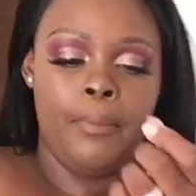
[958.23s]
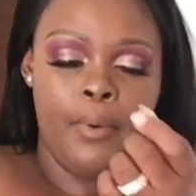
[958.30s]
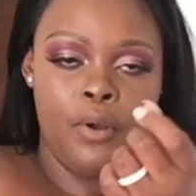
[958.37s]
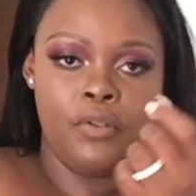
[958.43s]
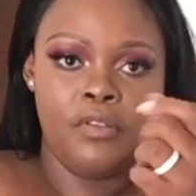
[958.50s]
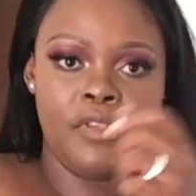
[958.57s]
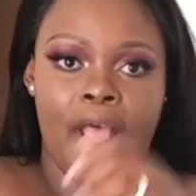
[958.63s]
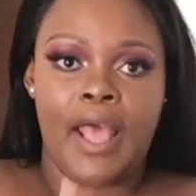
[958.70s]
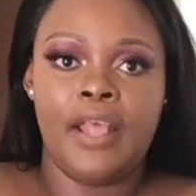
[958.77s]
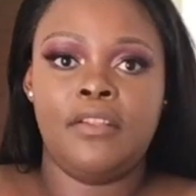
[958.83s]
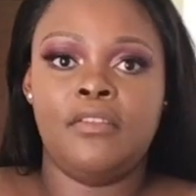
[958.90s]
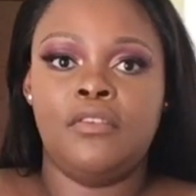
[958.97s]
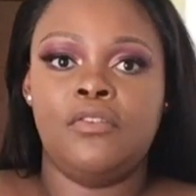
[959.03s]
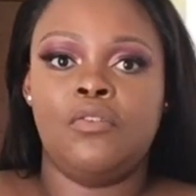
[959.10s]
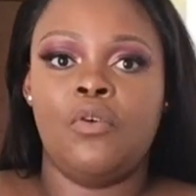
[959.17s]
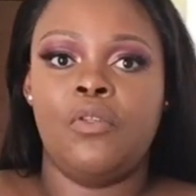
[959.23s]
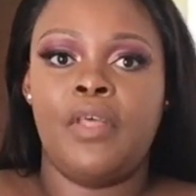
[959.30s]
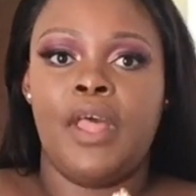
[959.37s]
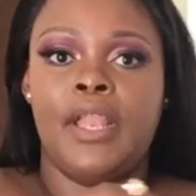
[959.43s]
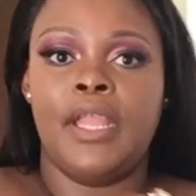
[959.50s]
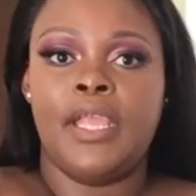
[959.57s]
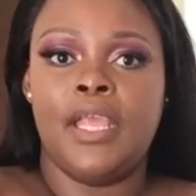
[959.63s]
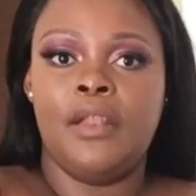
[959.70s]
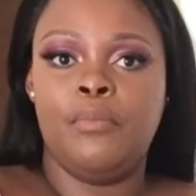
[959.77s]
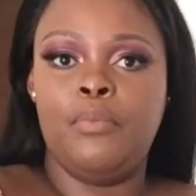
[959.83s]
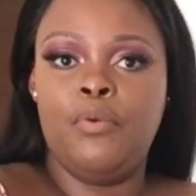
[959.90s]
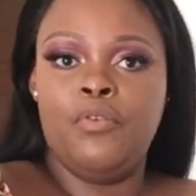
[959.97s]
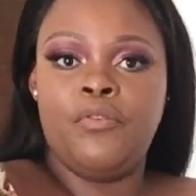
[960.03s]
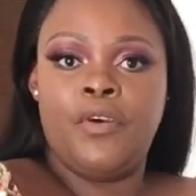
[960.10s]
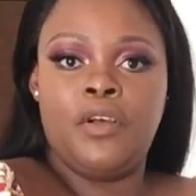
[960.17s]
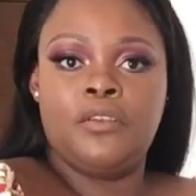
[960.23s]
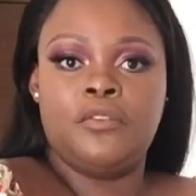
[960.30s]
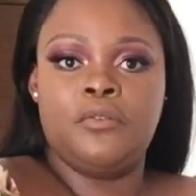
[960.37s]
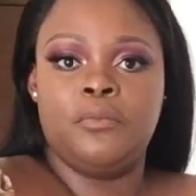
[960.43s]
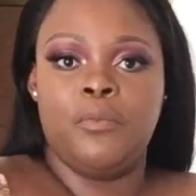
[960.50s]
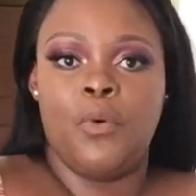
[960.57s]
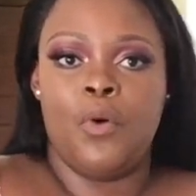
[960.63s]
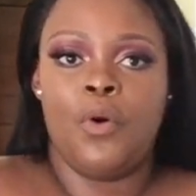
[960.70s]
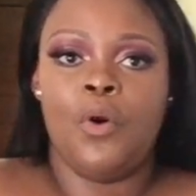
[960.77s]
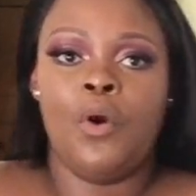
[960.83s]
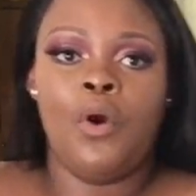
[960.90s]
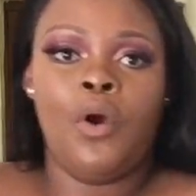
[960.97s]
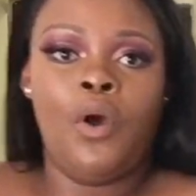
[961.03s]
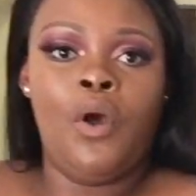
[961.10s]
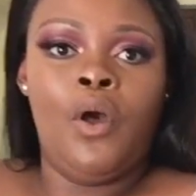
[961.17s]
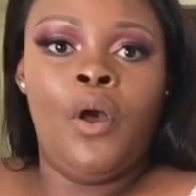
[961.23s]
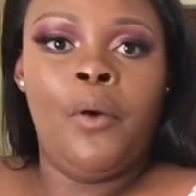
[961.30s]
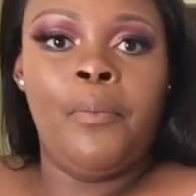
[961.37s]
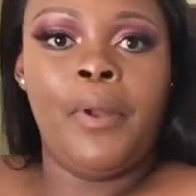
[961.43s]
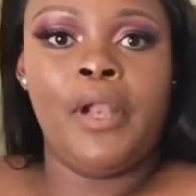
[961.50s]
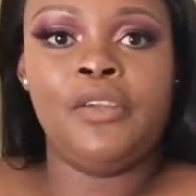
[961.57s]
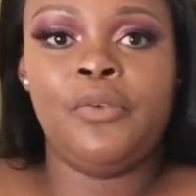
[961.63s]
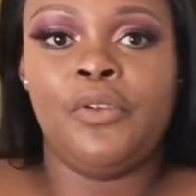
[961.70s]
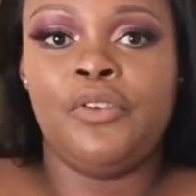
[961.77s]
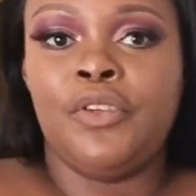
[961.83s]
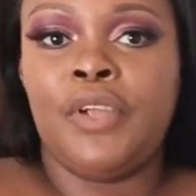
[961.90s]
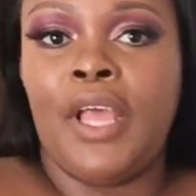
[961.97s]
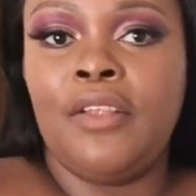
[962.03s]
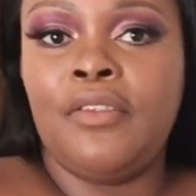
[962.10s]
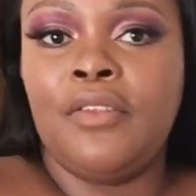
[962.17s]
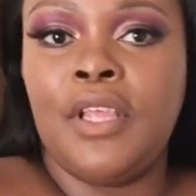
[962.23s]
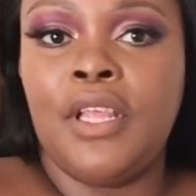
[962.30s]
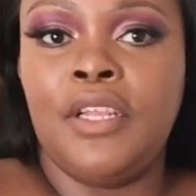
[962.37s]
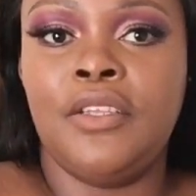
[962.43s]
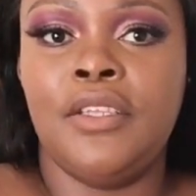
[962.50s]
both sides, so that it can proof out more. But I just want you guys to get